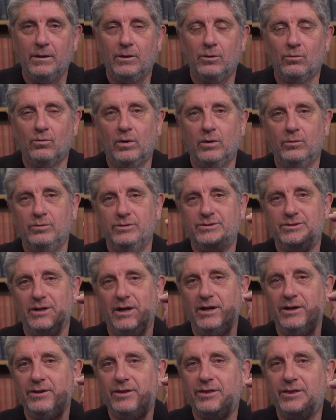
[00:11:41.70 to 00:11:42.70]
What was
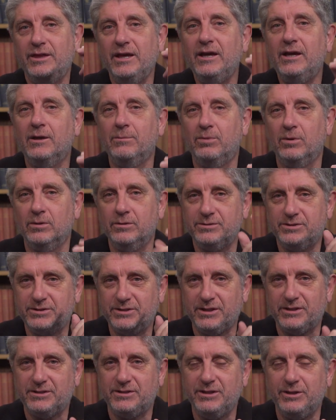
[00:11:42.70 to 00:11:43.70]
unthinkable
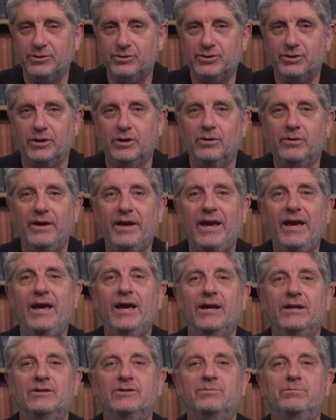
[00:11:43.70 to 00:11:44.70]
60 years ago,
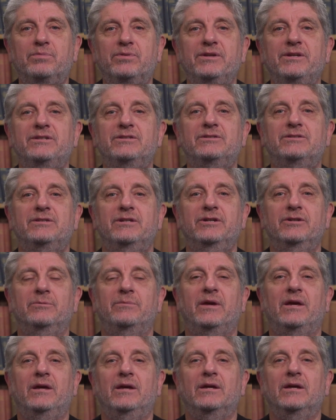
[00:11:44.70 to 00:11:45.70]
and please hear
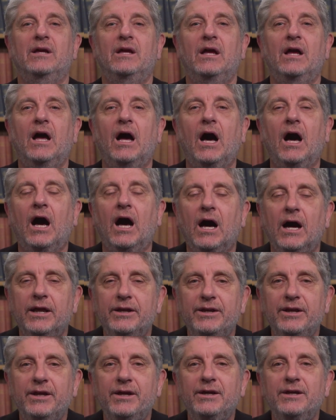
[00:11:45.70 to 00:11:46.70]
me,
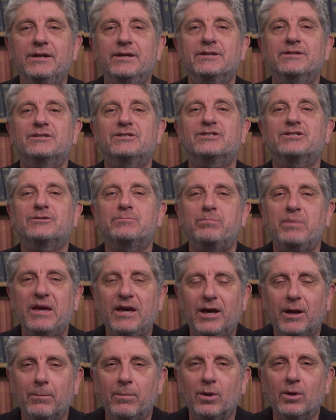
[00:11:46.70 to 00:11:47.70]

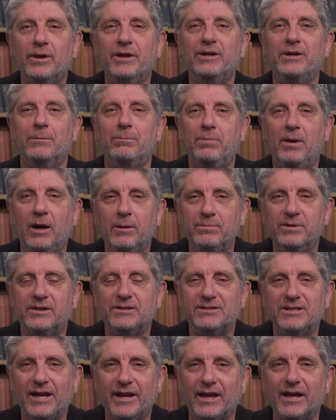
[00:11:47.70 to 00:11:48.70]
unspeakable in a public
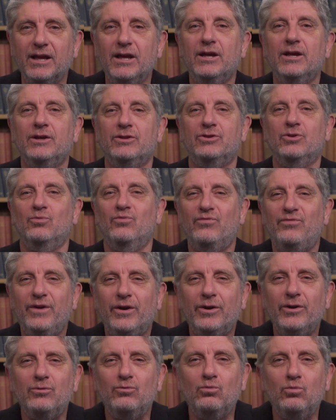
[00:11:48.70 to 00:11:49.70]
setting. The
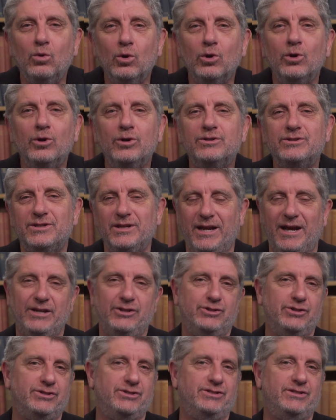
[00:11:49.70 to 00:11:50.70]
very words that I
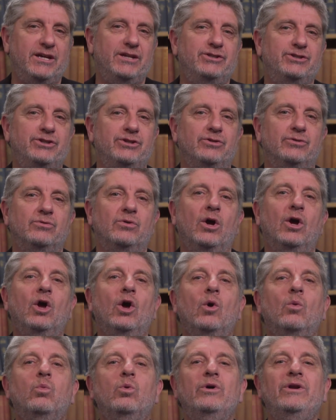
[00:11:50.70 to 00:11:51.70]
just said to you
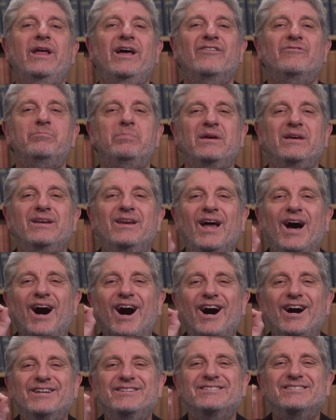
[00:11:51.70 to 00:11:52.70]
would have been
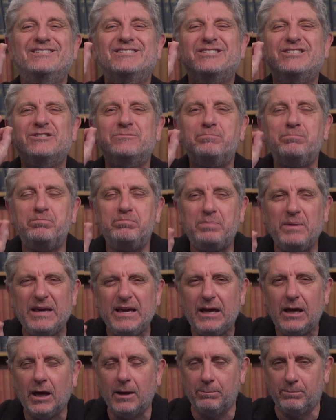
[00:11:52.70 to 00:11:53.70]

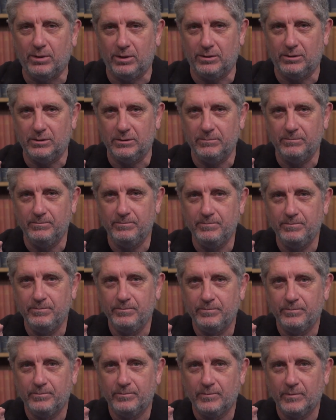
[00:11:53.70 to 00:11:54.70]
unspeakable
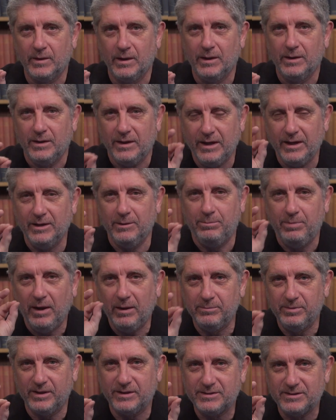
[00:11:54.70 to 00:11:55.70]
in a
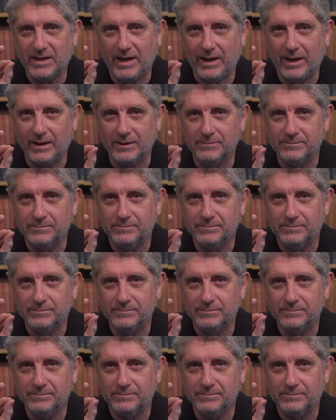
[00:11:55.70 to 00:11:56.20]
public setting.